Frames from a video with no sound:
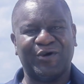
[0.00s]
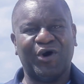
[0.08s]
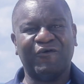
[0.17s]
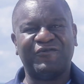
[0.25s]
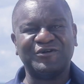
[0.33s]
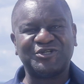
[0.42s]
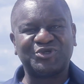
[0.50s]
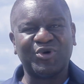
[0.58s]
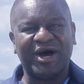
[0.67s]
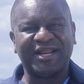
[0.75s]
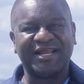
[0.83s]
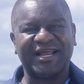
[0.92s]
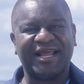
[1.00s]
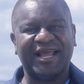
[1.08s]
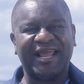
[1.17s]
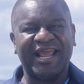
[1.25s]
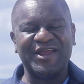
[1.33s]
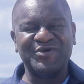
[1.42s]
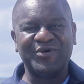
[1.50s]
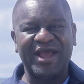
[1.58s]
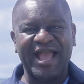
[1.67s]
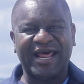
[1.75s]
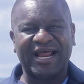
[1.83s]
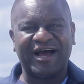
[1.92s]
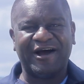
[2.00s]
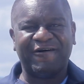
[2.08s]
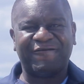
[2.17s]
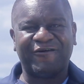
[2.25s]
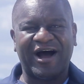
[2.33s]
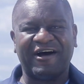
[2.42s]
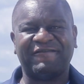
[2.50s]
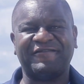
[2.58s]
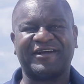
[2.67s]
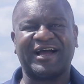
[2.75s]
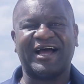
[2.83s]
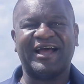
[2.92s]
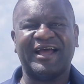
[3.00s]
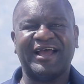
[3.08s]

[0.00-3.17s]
of ensuring a new era for Africa